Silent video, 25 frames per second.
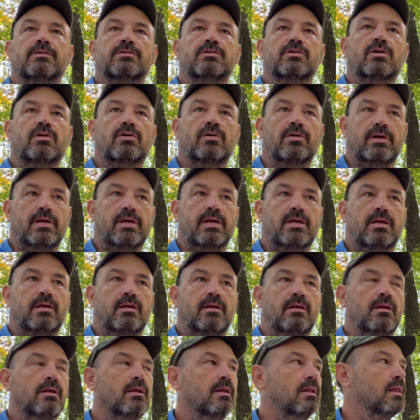Creek,
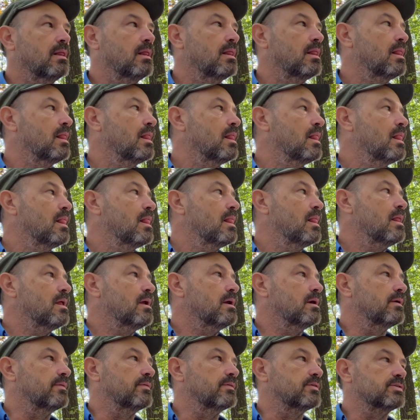
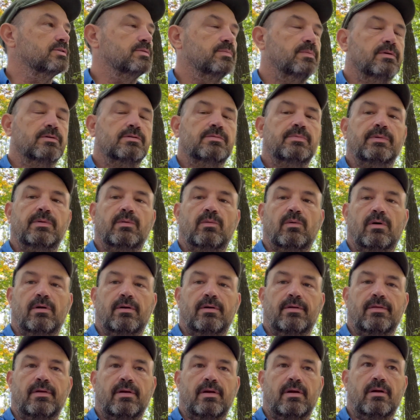and there's supposed to be
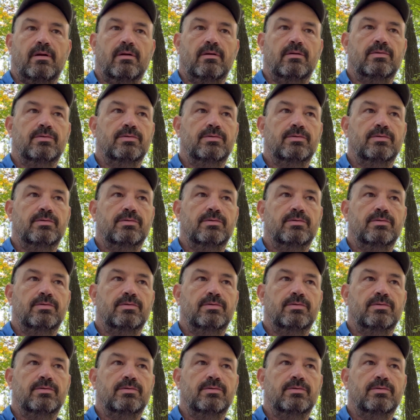water there.